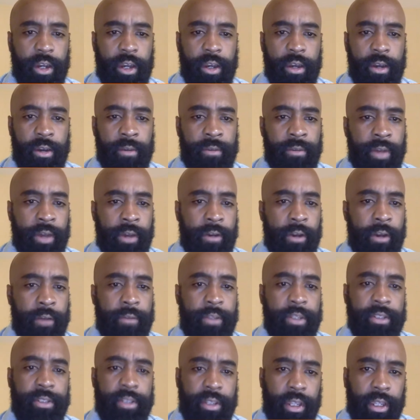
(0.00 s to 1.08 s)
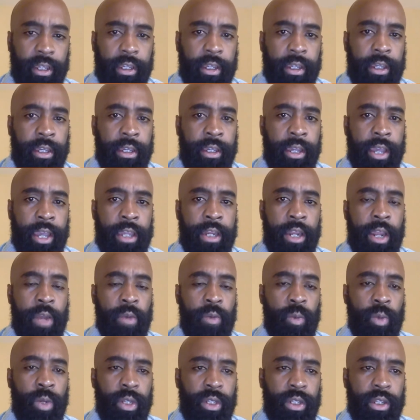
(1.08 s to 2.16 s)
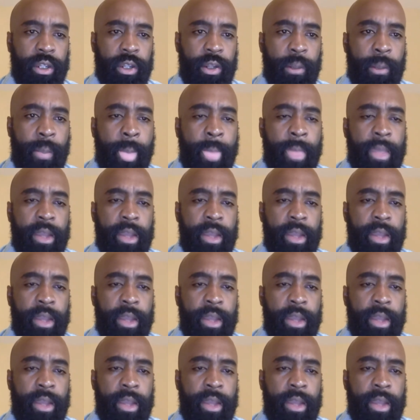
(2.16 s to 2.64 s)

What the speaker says: of this thinking and really,